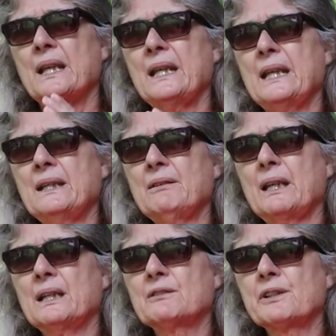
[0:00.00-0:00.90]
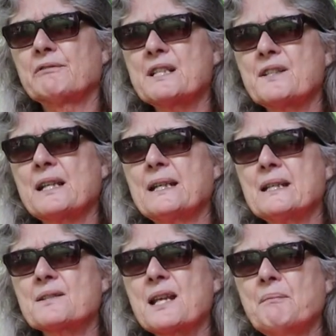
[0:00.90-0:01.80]
in
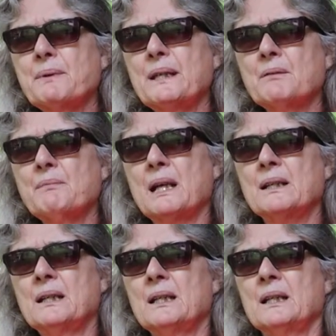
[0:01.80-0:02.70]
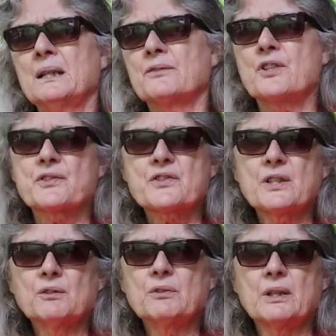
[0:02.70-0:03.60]
Gliricidia sepium just
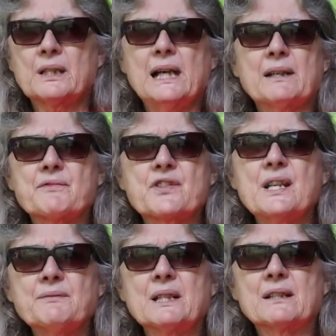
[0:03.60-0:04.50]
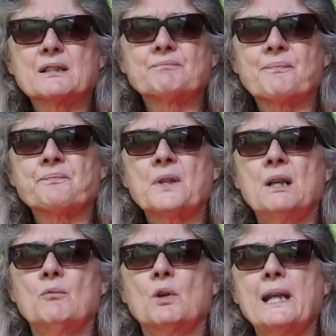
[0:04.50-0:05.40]
don't kind of sit there.
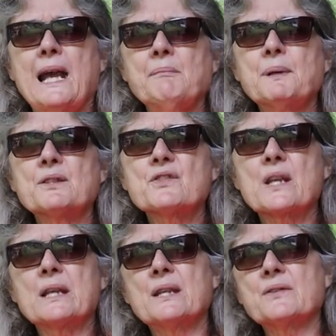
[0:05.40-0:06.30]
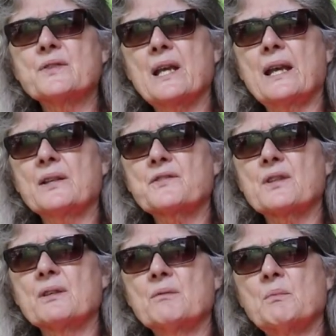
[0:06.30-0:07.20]
What happens is, as
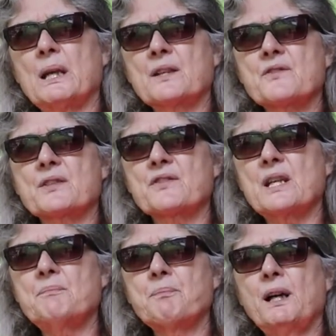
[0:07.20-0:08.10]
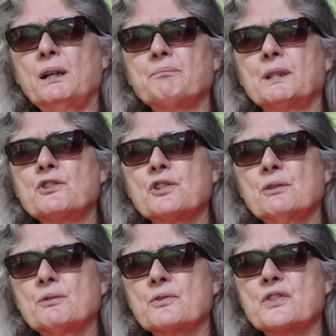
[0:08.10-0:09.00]
the seed pod
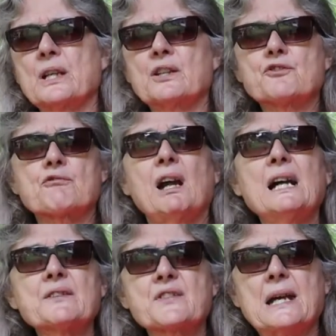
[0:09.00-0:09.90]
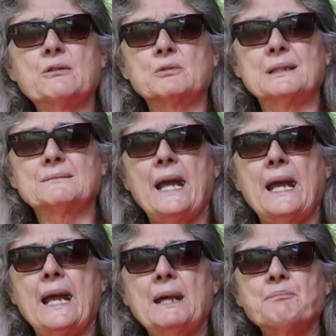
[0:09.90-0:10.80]
matures, it dries out.
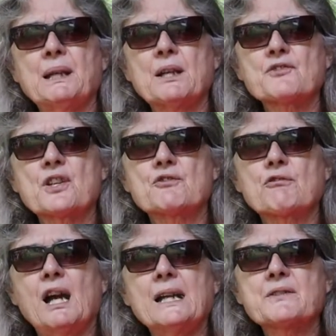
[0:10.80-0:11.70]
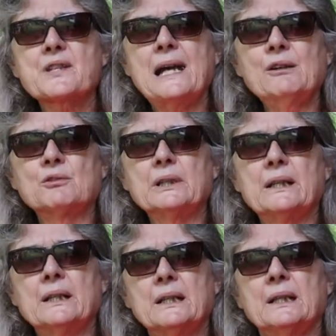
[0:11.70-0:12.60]
And because it dries out,
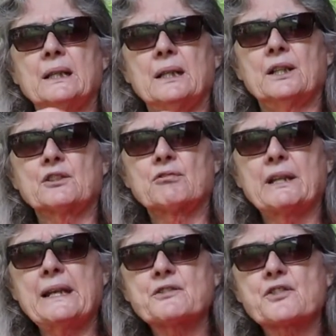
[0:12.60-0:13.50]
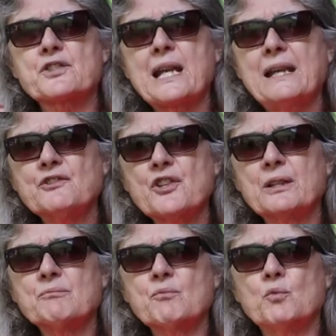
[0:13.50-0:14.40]
it creates
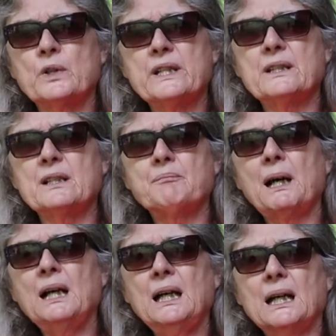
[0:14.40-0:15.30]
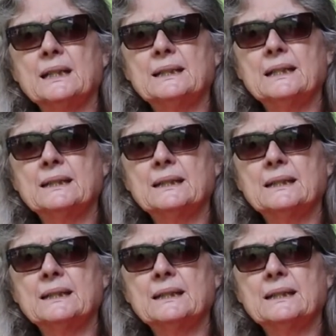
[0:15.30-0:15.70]
tension within the pod.